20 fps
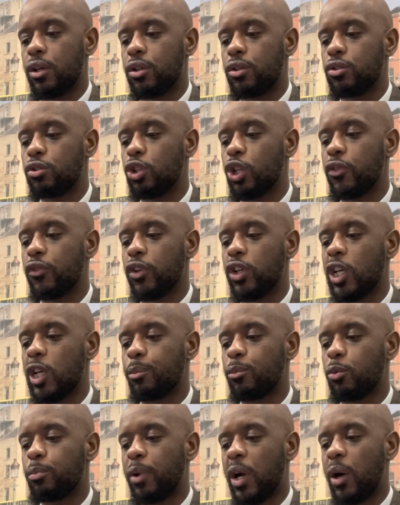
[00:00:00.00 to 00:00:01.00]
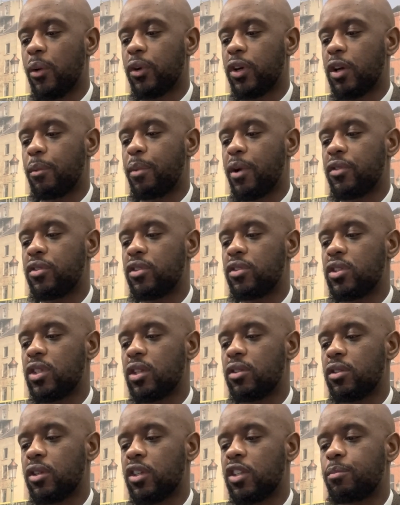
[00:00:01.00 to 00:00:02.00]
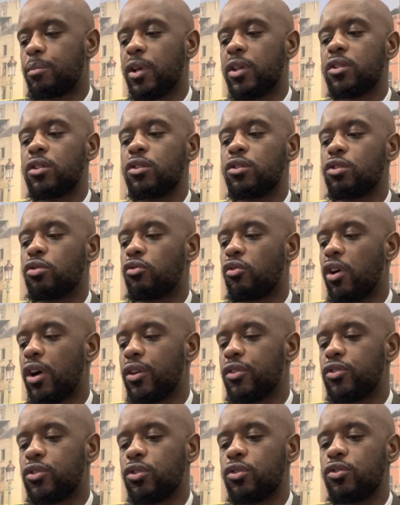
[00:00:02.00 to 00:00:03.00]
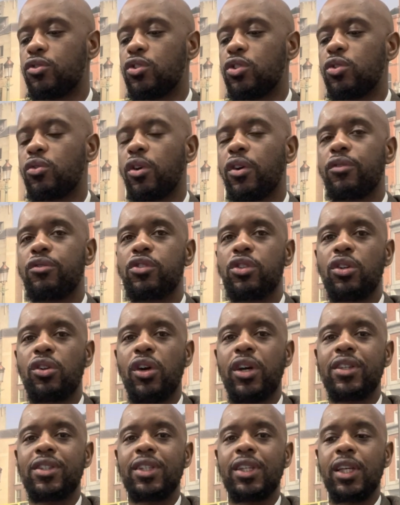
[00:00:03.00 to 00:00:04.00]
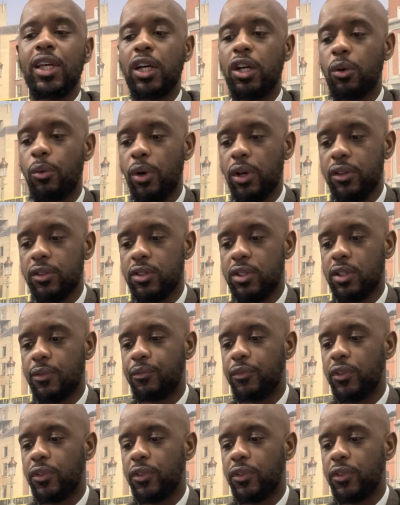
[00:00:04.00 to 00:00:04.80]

new renewable power capacity is expected to rise to 290 gigawatts,